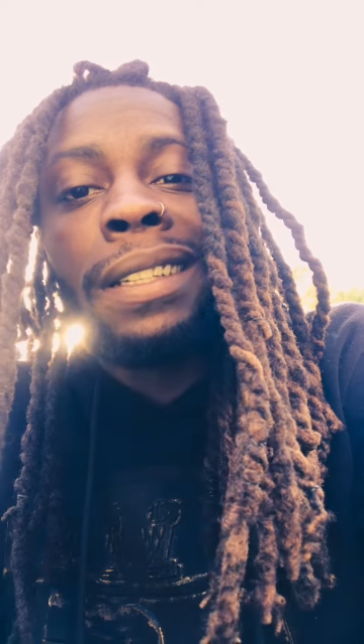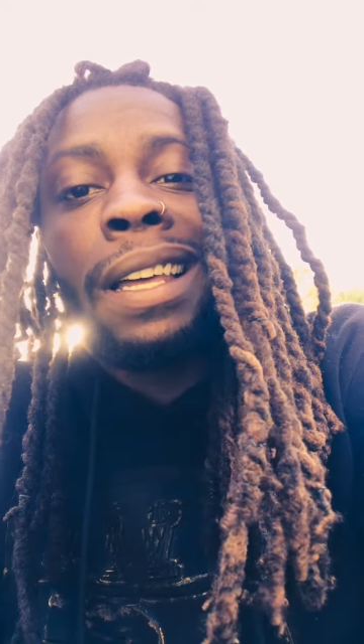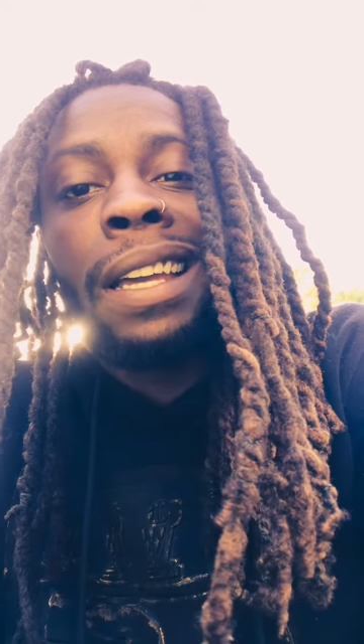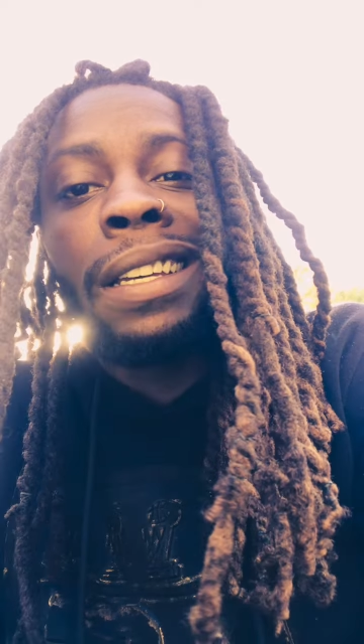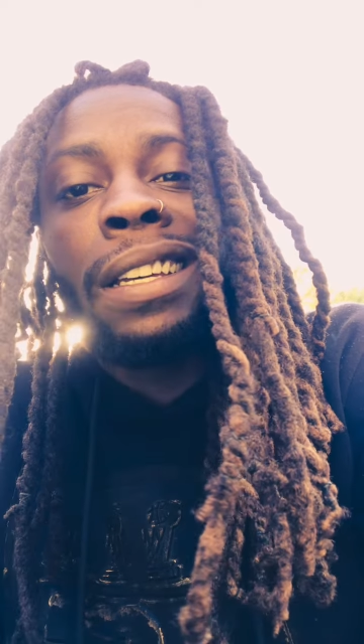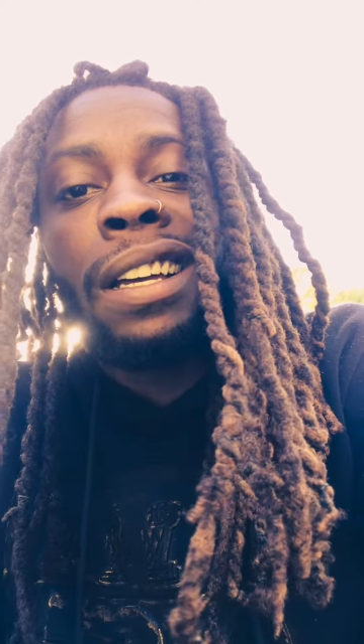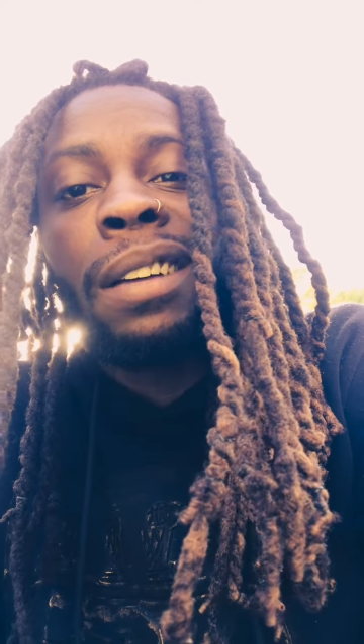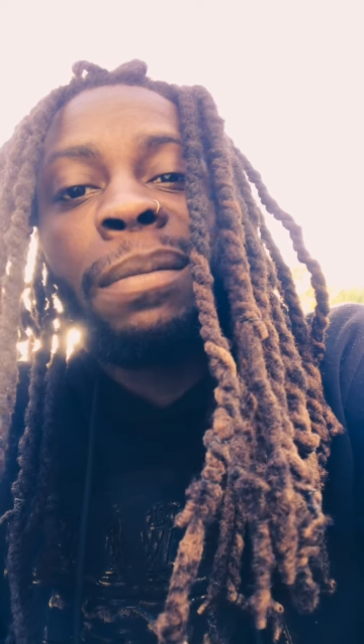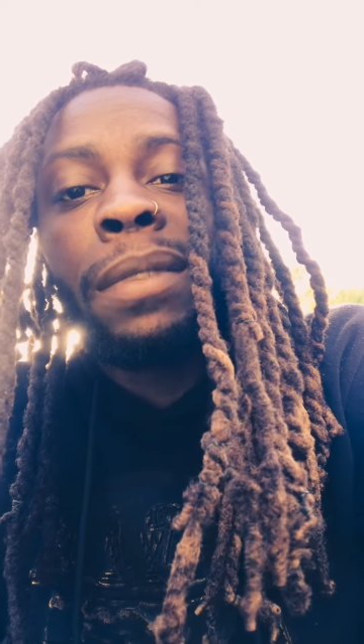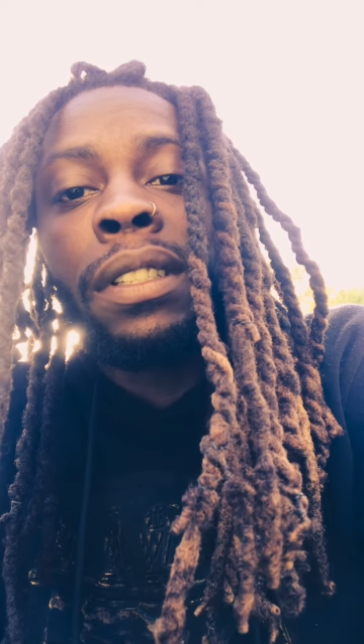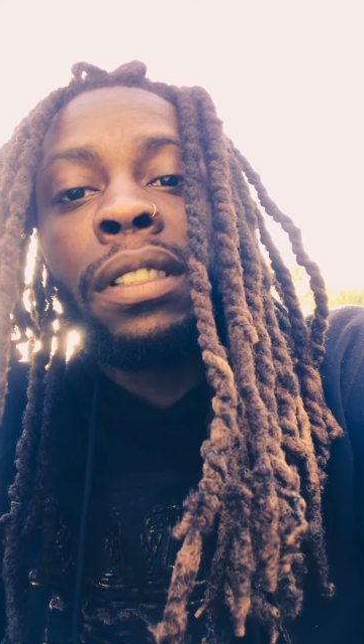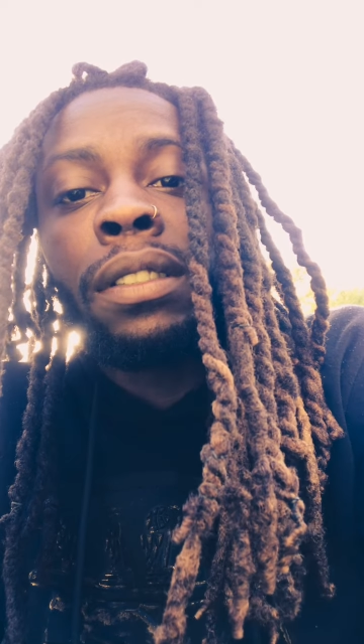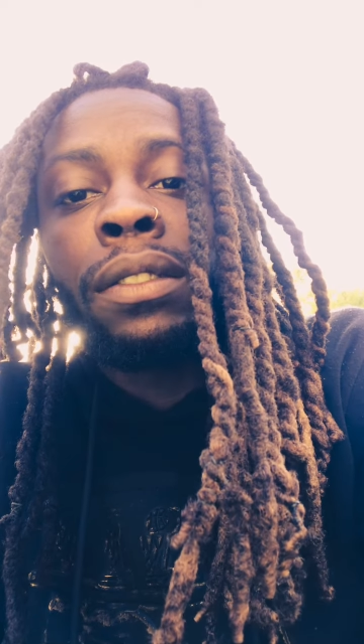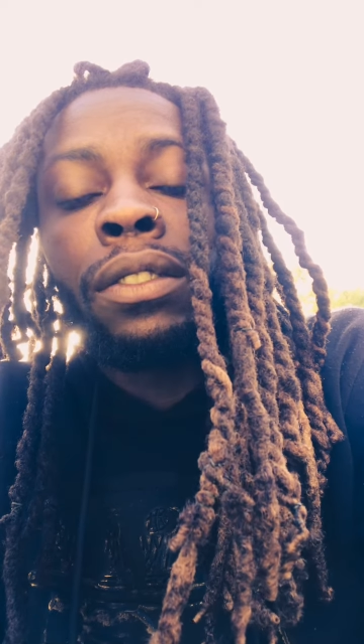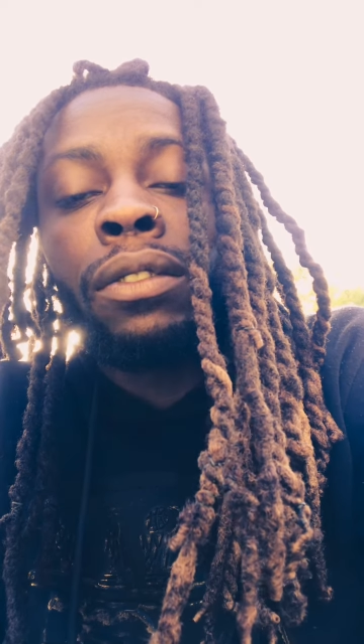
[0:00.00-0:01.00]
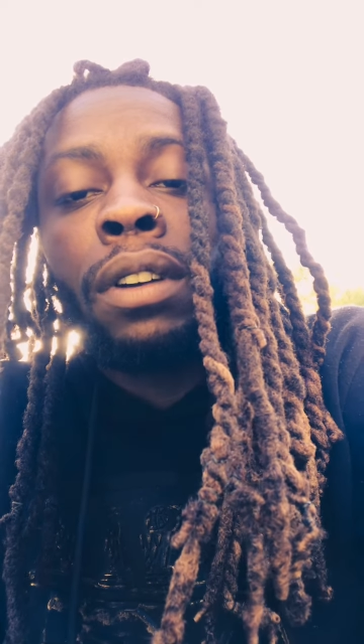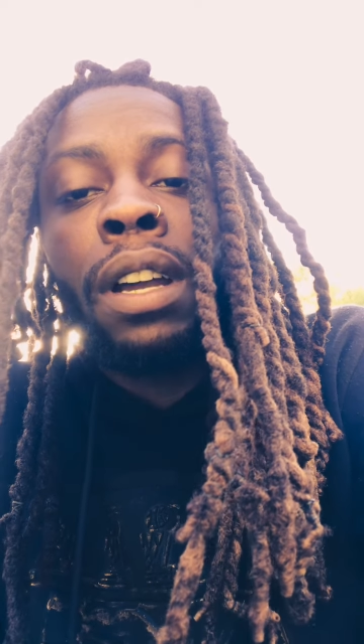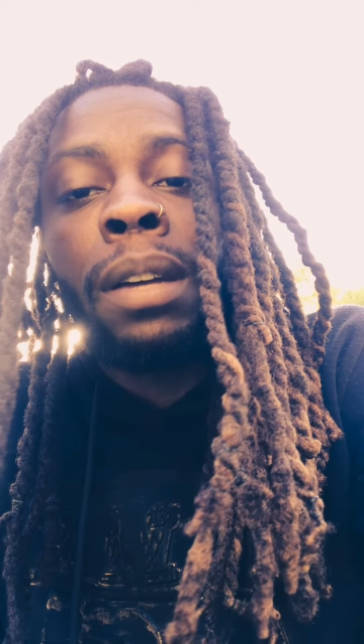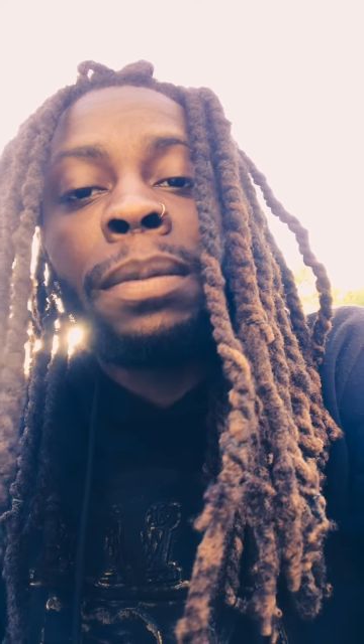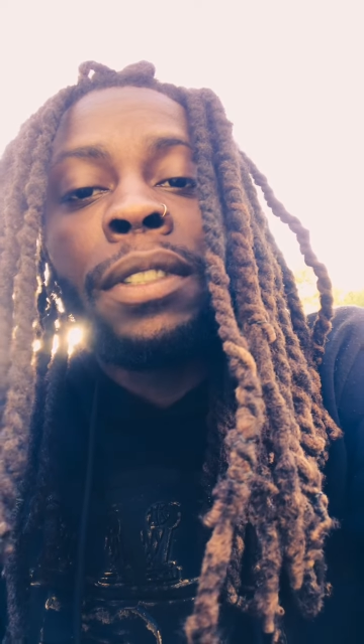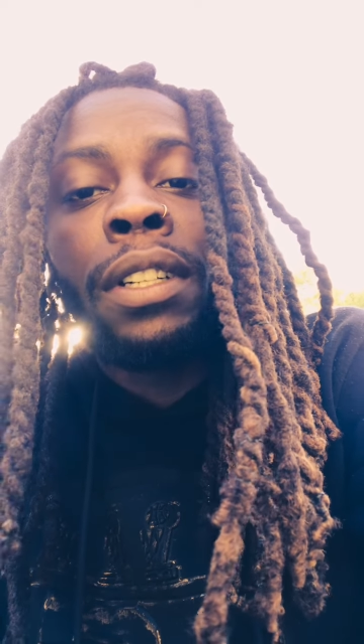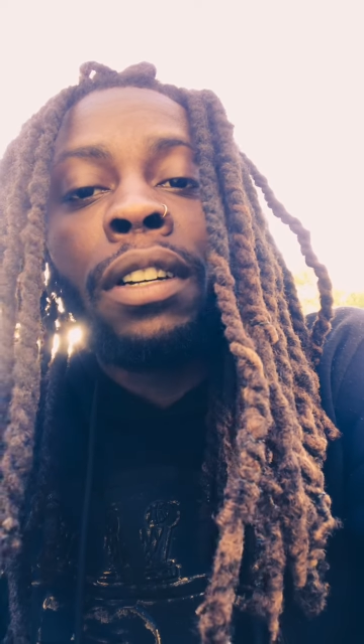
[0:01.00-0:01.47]
Like, comment,
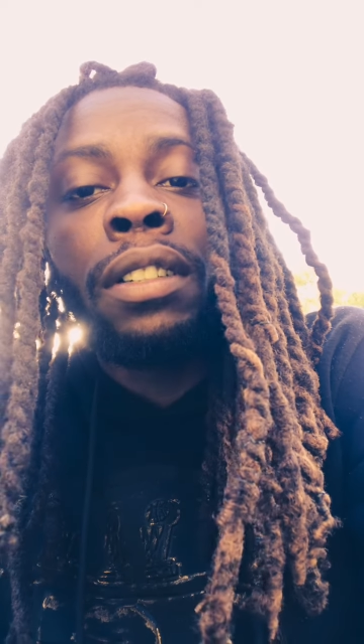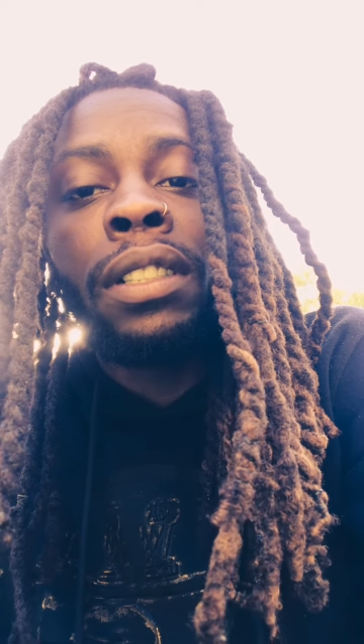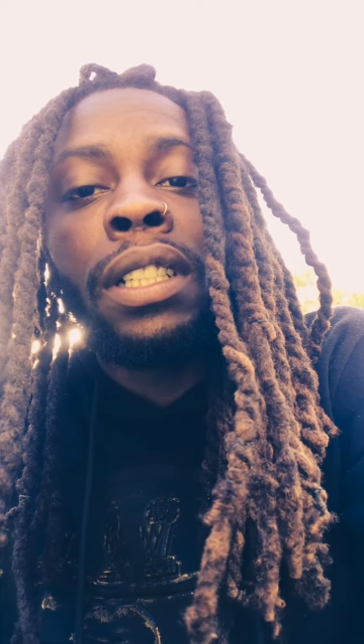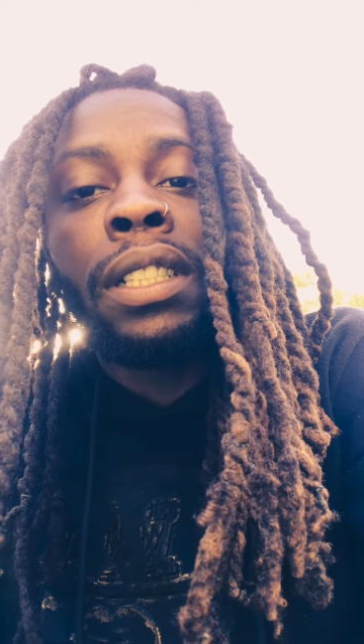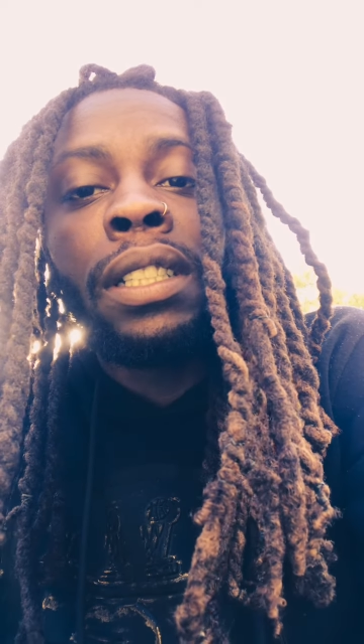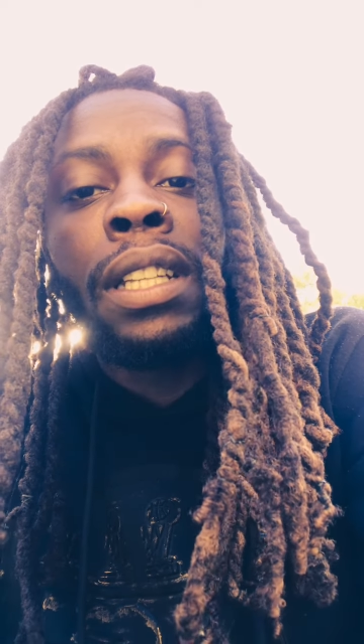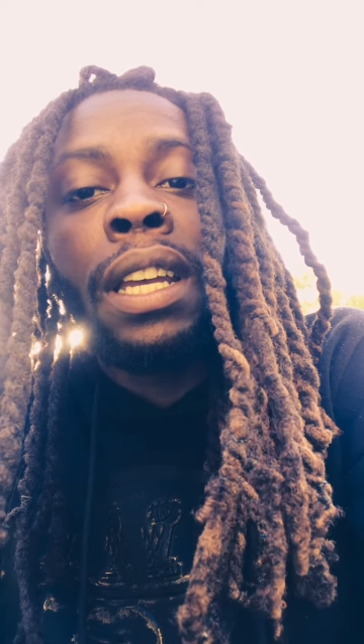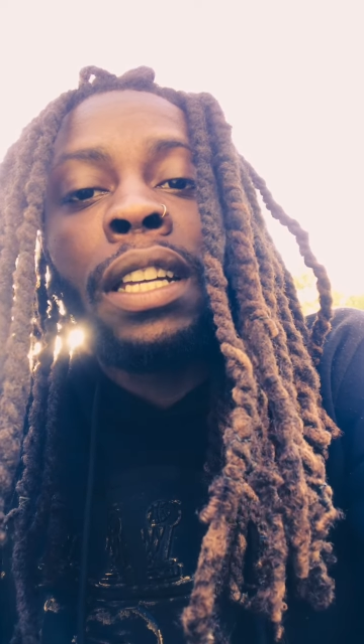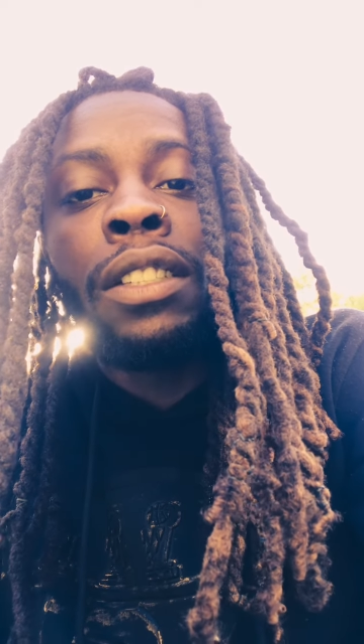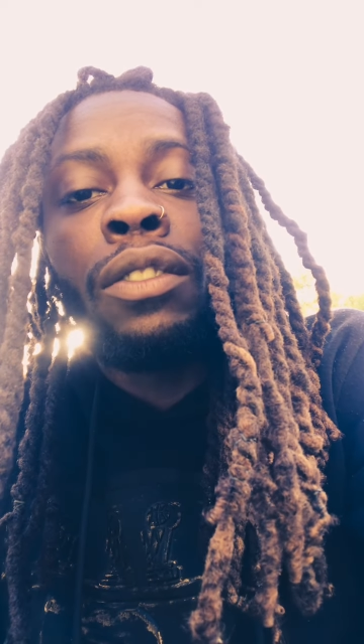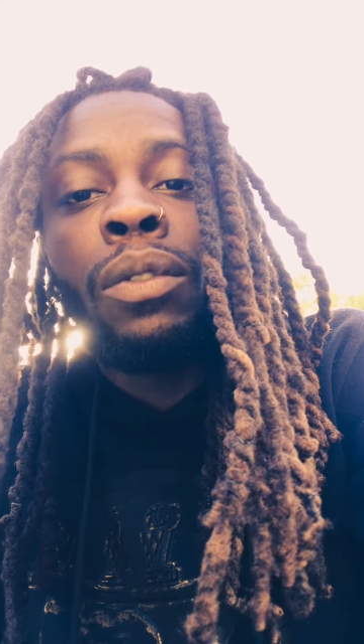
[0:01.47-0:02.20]
subscribe, share, dislike,